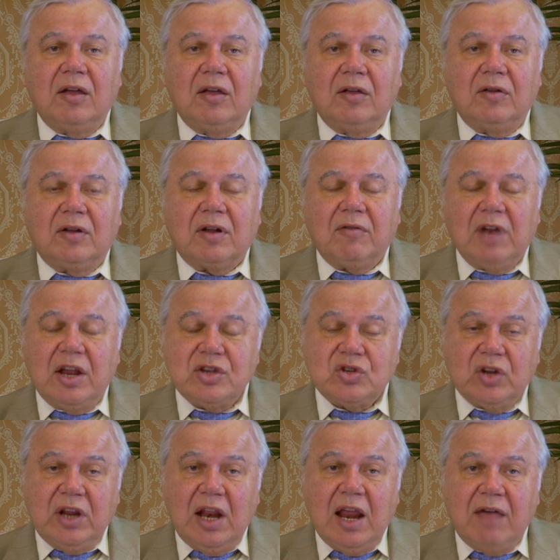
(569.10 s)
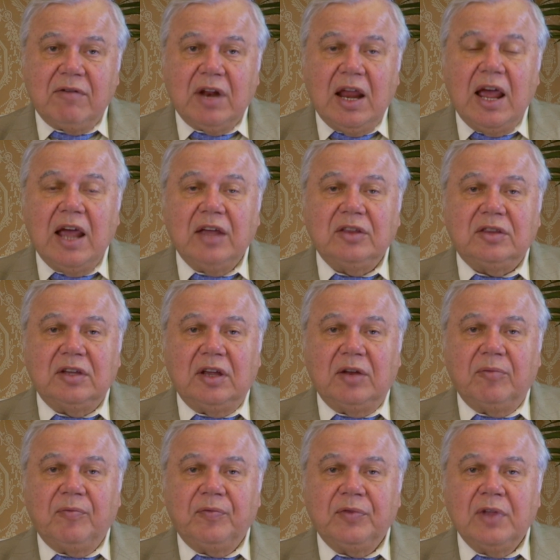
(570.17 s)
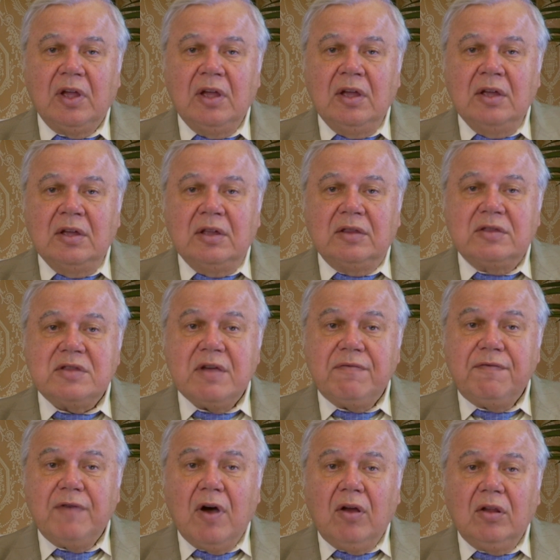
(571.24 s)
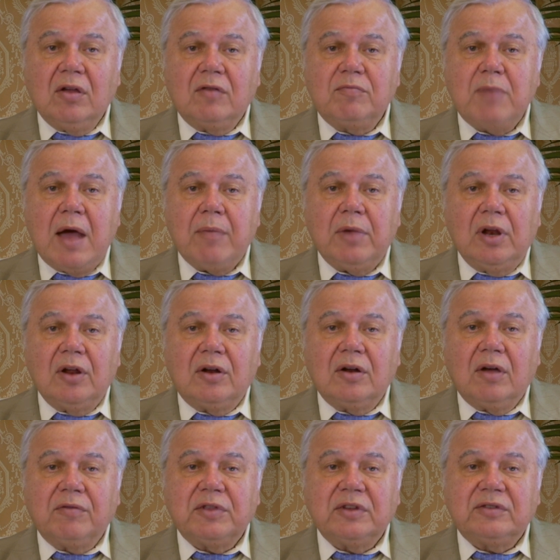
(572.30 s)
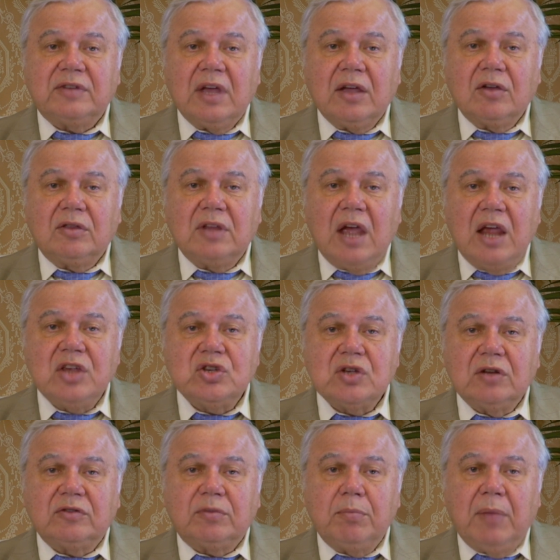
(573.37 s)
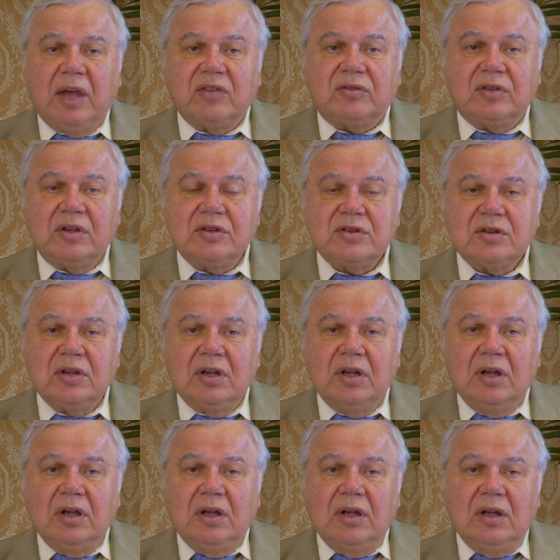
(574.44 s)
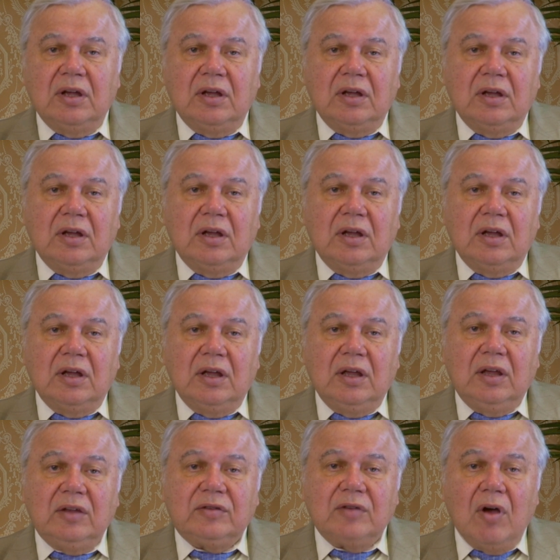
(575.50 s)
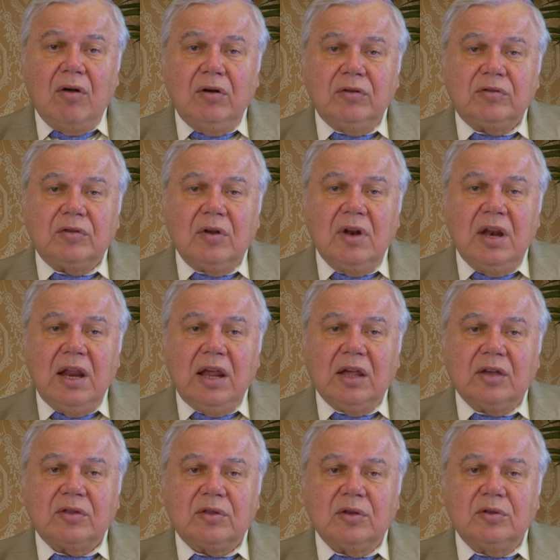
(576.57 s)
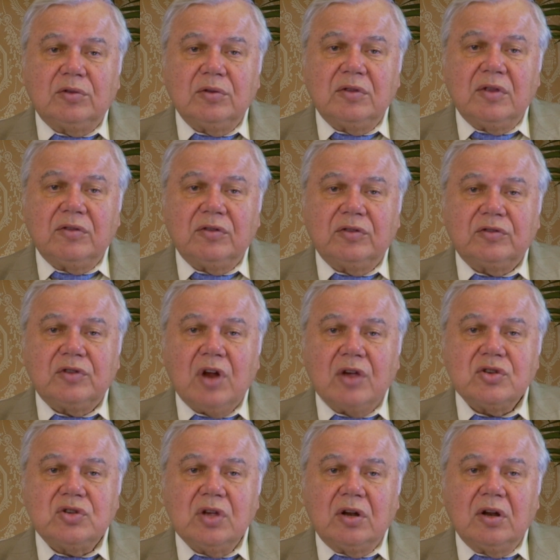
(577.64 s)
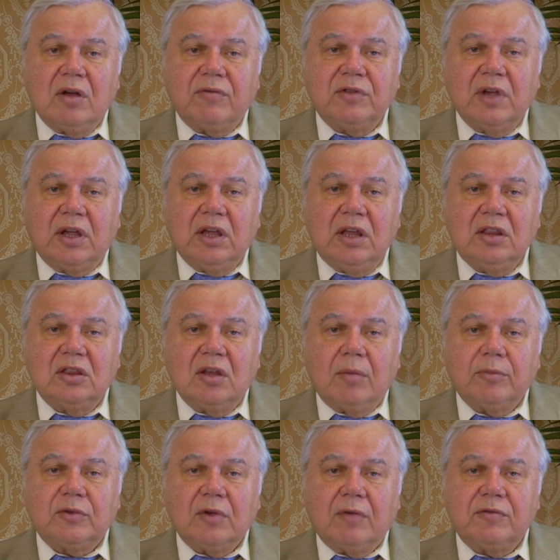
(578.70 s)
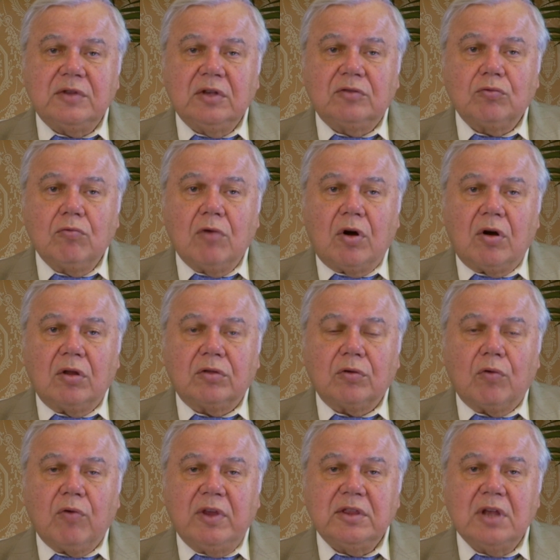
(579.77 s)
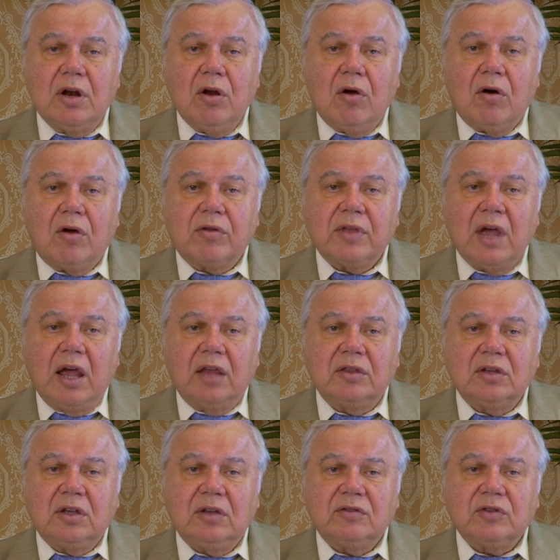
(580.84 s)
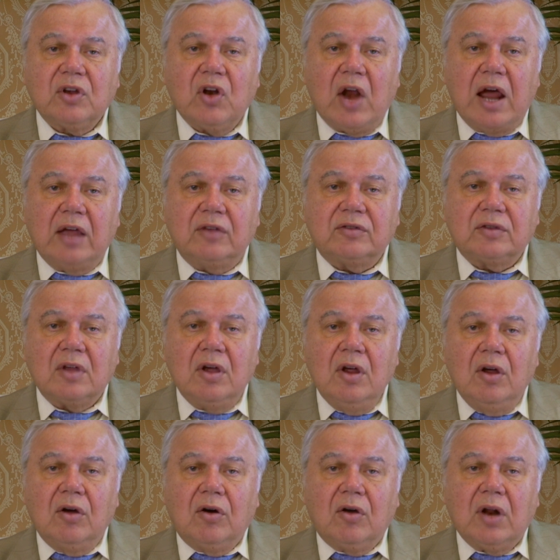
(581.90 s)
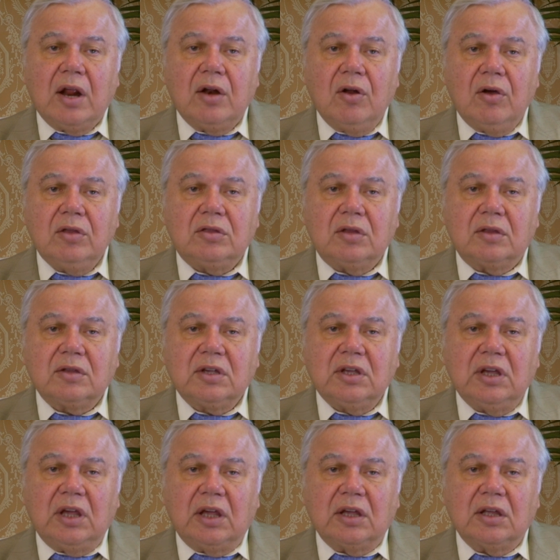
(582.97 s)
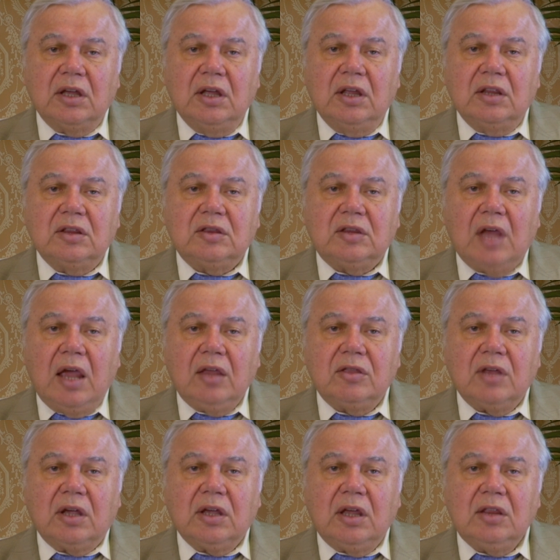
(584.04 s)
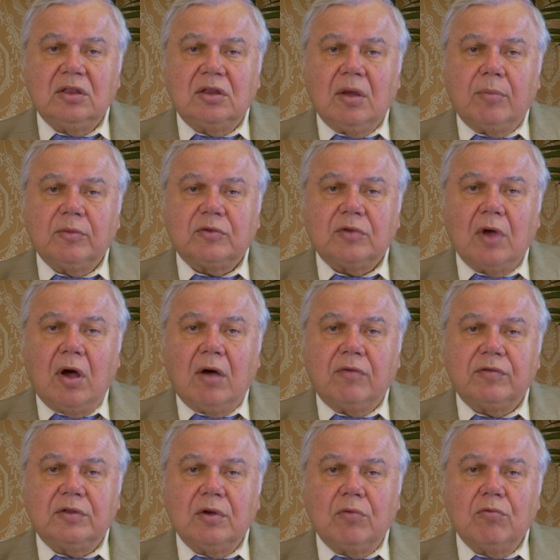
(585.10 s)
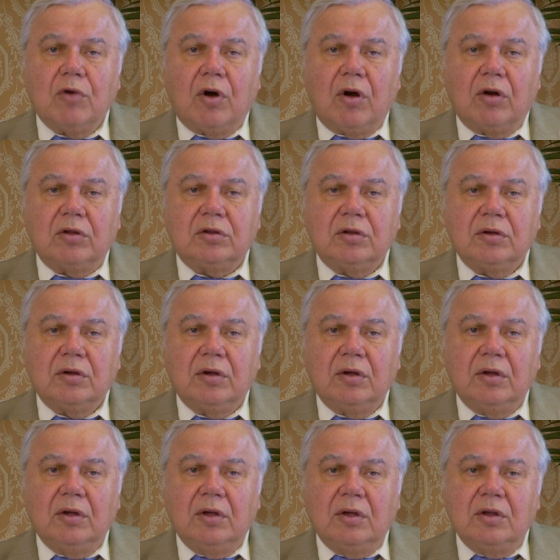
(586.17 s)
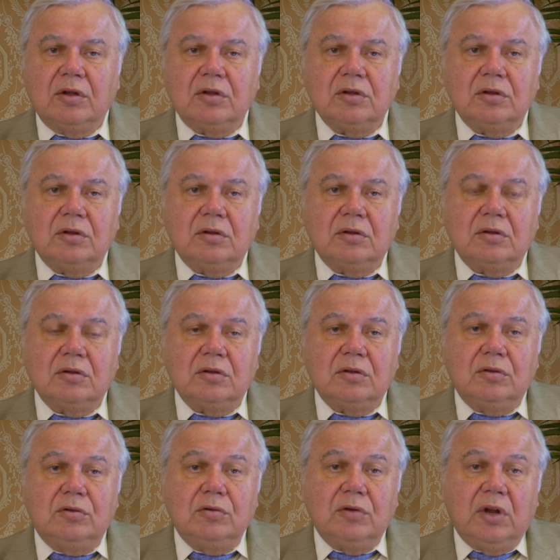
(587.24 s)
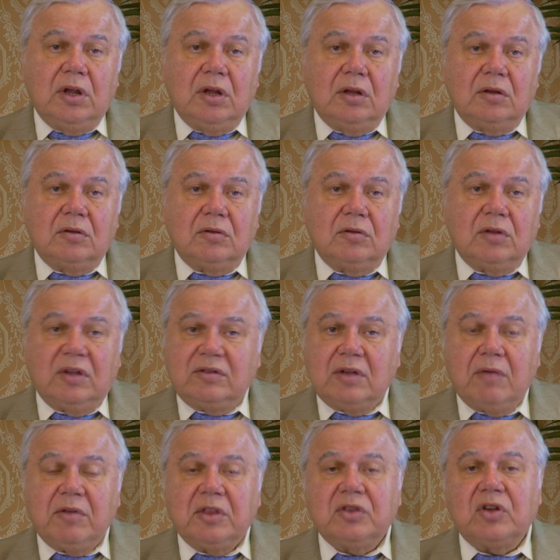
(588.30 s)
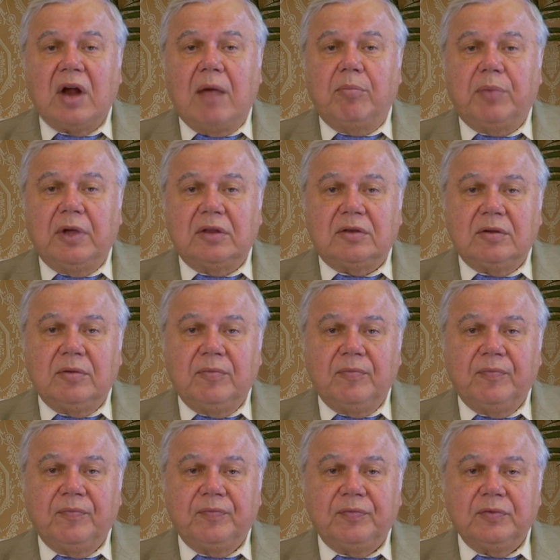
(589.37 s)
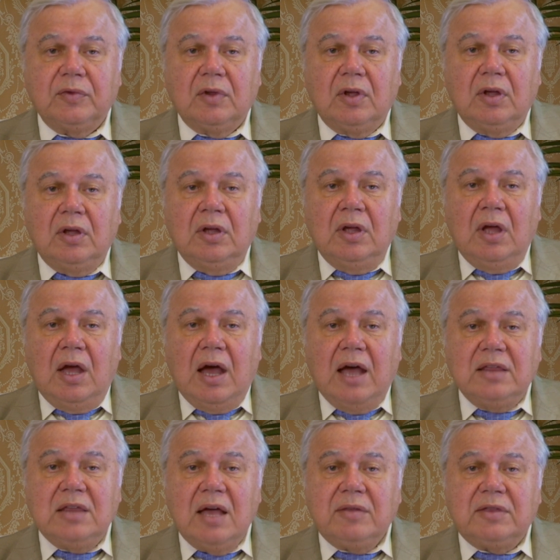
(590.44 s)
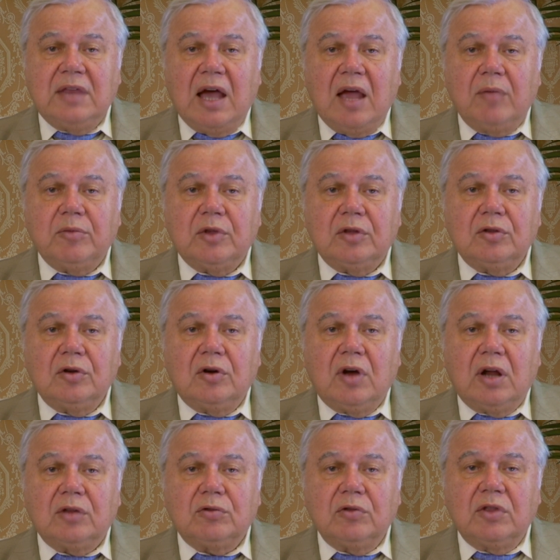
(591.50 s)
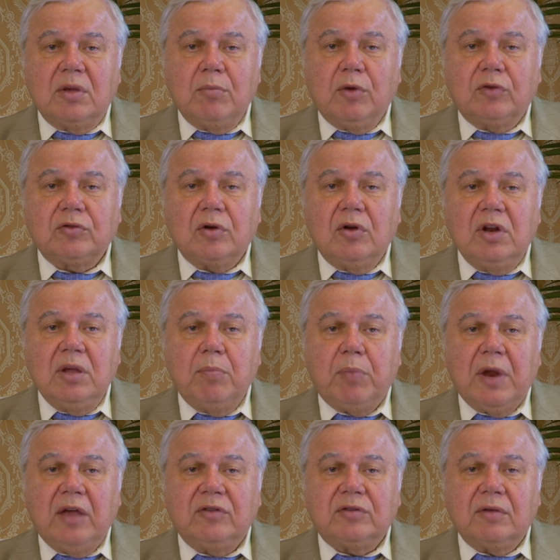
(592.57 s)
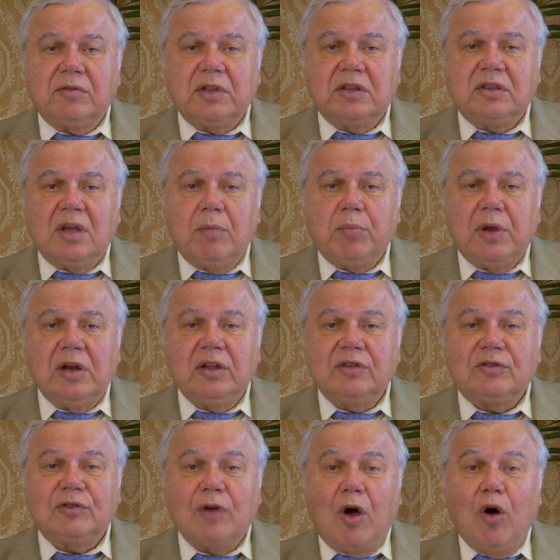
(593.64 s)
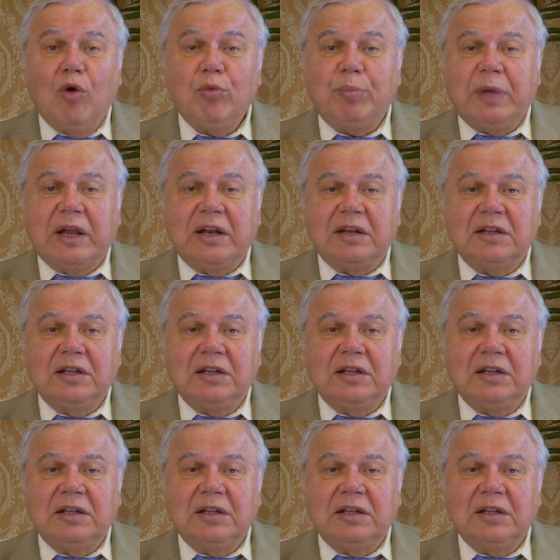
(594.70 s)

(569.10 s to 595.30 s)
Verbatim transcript: Revelation 11, 18. The fall of Babylon of the second angel's message is also linked to the destruction of the kingdoms of this world when the Lord and his Christ, or anointed king, take the kingdoms of the world during the seventh trumpet. At that time, the door to the most holy place of the temple is open,